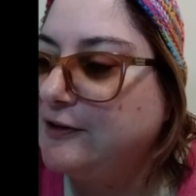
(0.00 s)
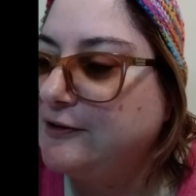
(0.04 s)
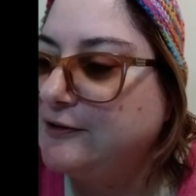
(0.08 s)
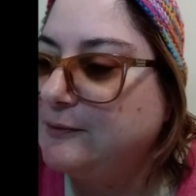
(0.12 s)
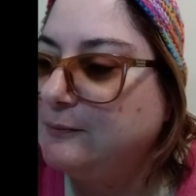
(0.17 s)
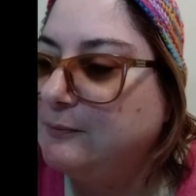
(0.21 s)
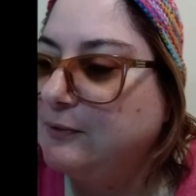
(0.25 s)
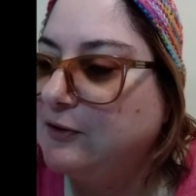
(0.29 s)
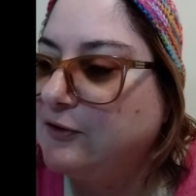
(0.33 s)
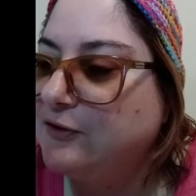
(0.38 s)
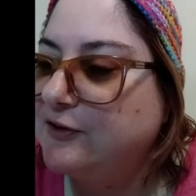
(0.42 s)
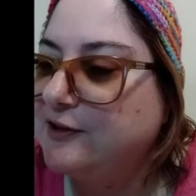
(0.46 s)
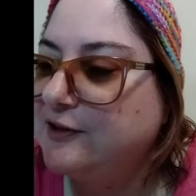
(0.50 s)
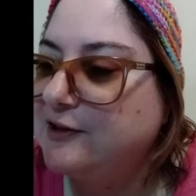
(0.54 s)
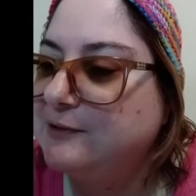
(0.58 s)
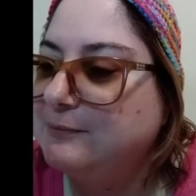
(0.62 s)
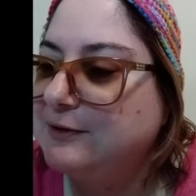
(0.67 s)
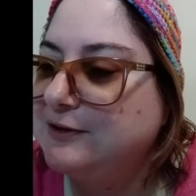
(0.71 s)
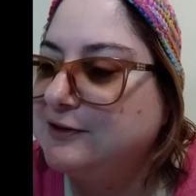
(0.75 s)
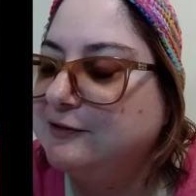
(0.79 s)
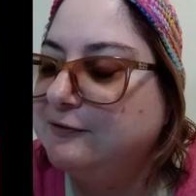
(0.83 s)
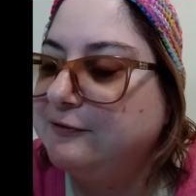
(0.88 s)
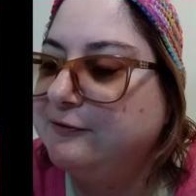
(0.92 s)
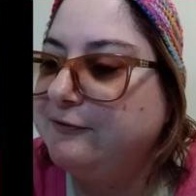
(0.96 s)
they're both thinking
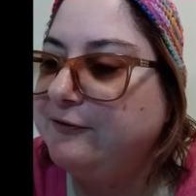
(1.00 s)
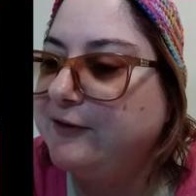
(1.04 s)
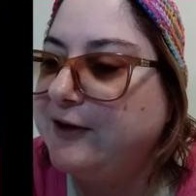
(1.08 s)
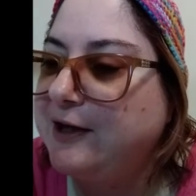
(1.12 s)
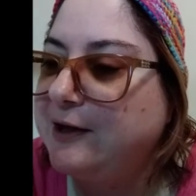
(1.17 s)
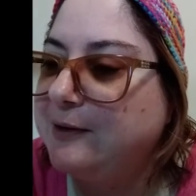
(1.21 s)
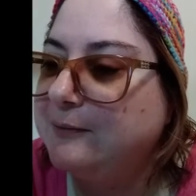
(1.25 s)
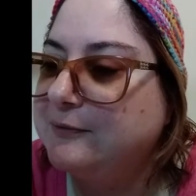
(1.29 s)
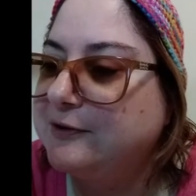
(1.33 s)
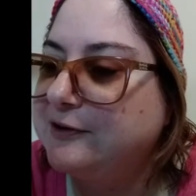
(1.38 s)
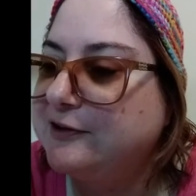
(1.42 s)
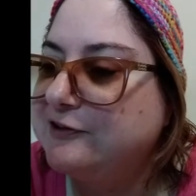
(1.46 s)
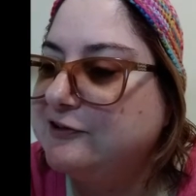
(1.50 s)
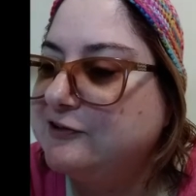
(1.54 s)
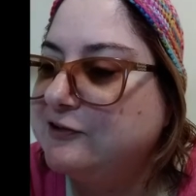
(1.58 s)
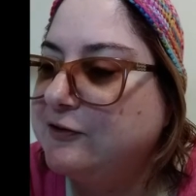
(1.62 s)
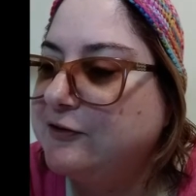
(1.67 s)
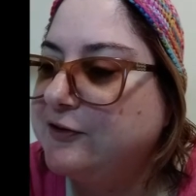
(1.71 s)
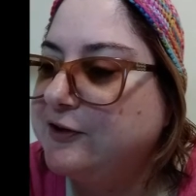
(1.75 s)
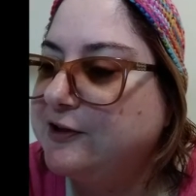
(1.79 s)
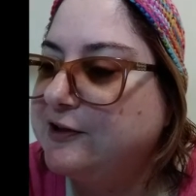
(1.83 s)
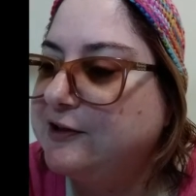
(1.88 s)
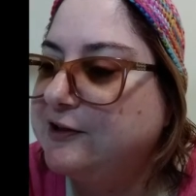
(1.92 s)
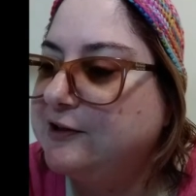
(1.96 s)
about their families, they're
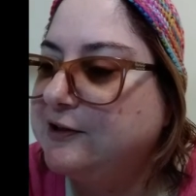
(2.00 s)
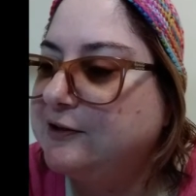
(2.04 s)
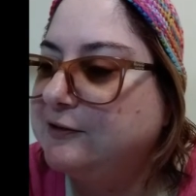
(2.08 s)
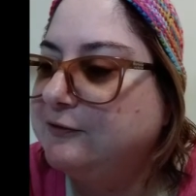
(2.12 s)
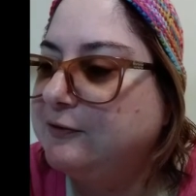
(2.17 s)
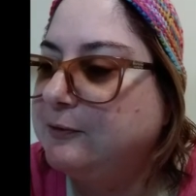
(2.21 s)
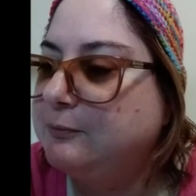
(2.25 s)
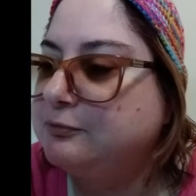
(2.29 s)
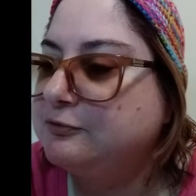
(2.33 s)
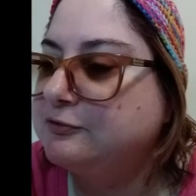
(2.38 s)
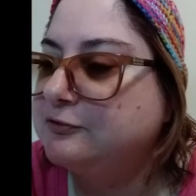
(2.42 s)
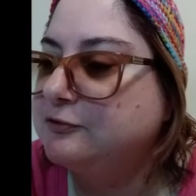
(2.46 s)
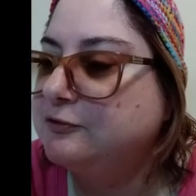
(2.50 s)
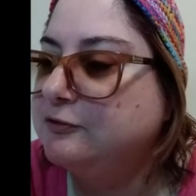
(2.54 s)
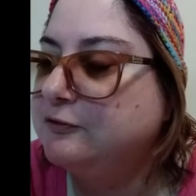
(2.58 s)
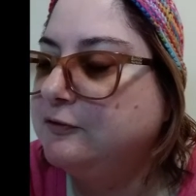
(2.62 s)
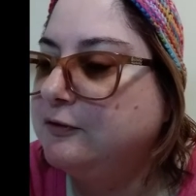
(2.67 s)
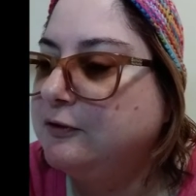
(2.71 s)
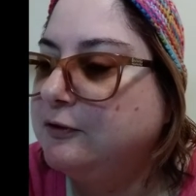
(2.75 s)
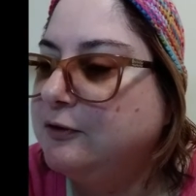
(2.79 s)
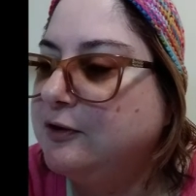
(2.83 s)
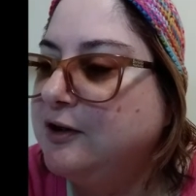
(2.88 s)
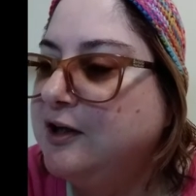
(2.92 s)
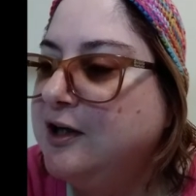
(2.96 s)
thinking of
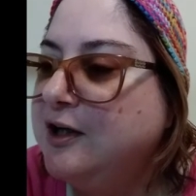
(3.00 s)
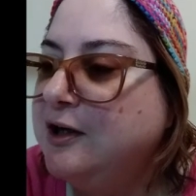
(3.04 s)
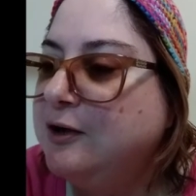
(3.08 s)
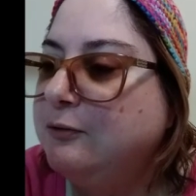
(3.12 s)
approval.